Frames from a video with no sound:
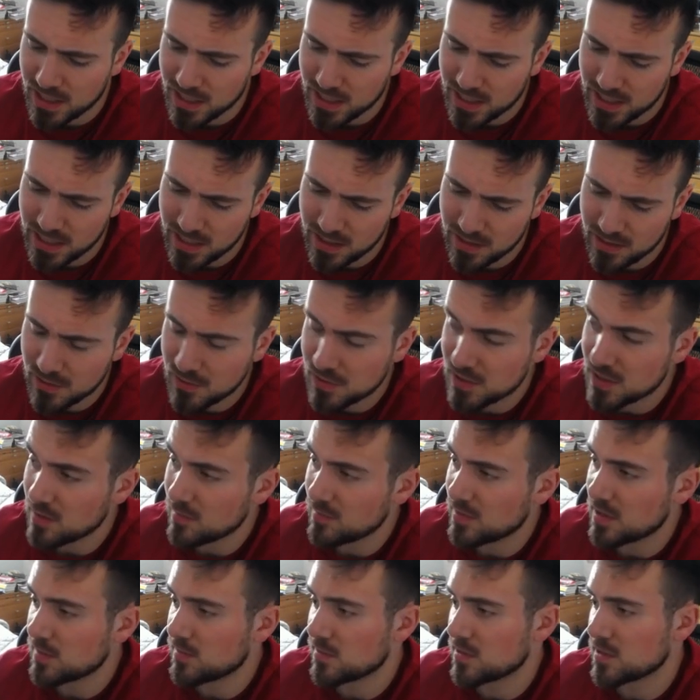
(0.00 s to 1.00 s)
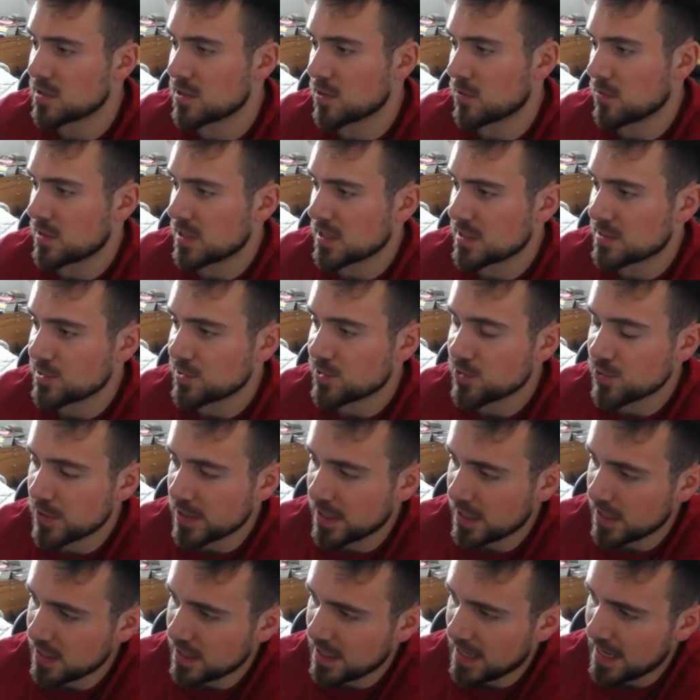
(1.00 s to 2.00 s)
And I know some people don't like to
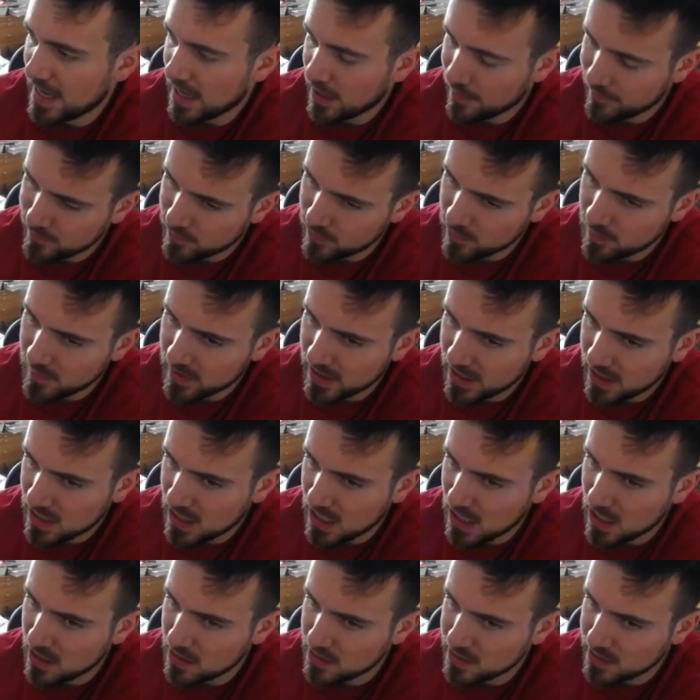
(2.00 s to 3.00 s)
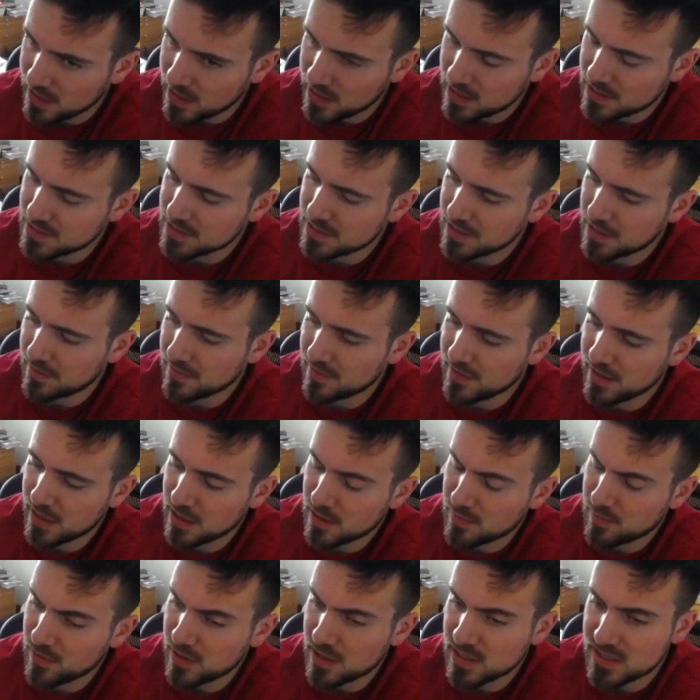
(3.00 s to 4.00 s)
trade after bank holiday because they think
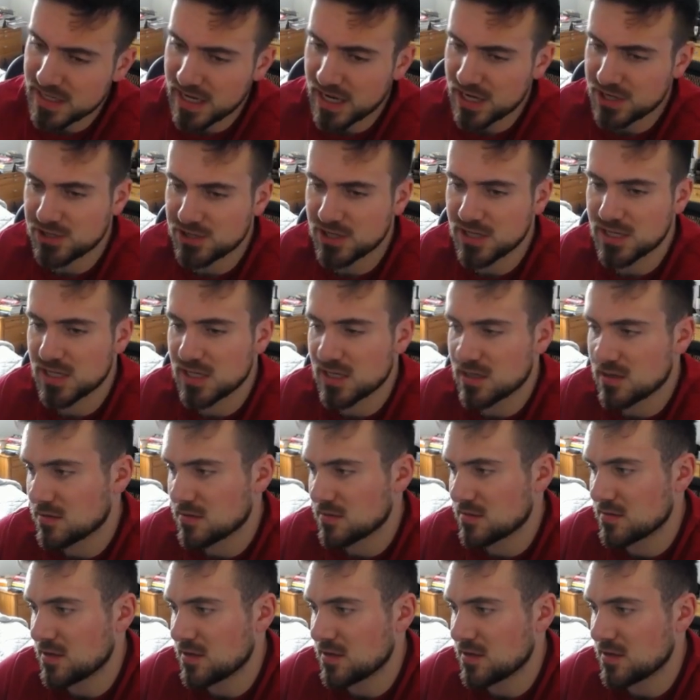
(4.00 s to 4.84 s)
price action